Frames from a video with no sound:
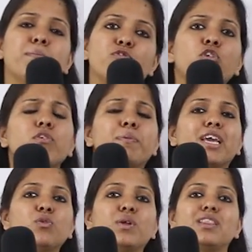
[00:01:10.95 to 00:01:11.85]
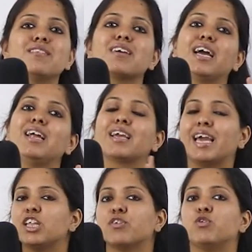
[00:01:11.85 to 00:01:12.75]
before we begin with this, I'll
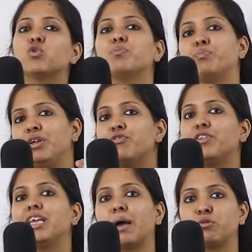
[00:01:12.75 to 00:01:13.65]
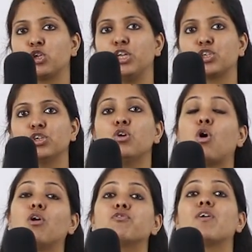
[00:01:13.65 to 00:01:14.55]
again give you the brief recapitulation
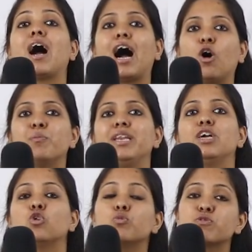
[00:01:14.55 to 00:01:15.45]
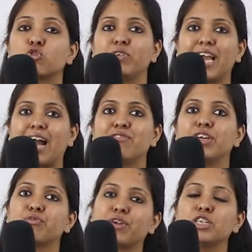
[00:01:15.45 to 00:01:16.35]
of how many groups do we have
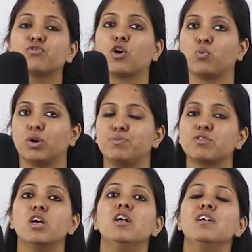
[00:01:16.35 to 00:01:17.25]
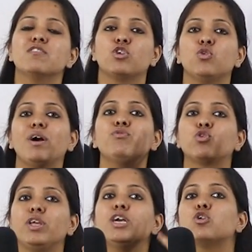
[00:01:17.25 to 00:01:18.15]
in French for verbs. So you have
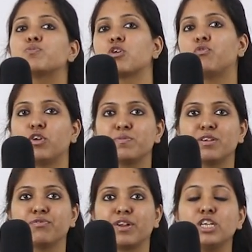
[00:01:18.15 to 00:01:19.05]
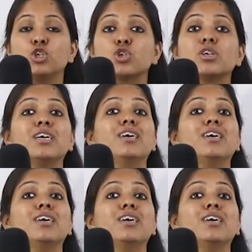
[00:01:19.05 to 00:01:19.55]
three groups of verbs in French.